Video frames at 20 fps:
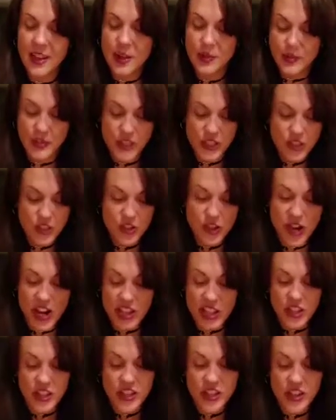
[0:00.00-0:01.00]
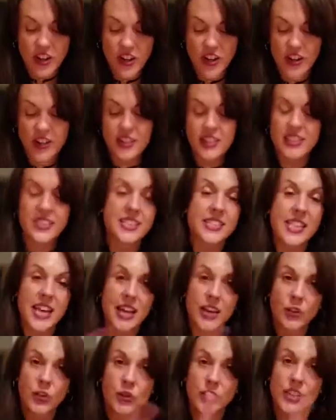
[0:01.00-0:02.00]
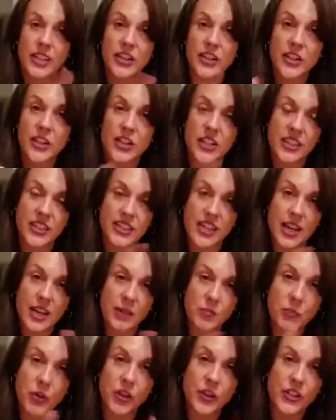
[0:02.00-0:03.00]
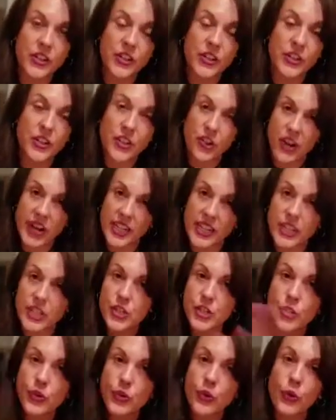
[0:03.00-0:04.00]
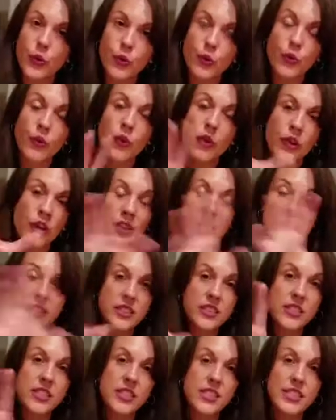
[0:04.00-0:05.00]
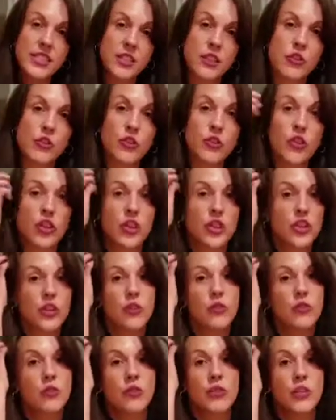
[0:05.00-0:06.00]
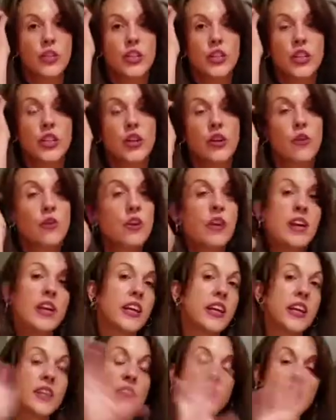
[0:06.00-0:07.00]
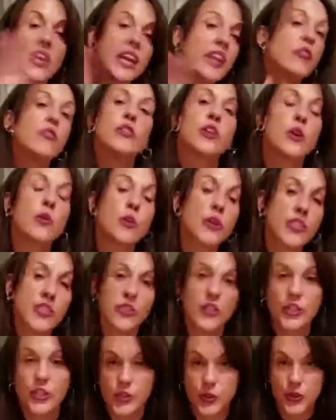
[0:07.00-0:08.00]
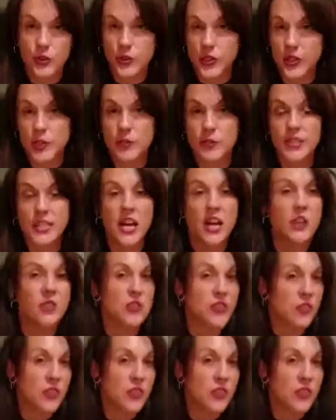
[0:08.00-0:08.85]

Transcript: distraction card is that old energy, that partner trying to disillusion you. You know, if they don't know what they're doing with themselves, if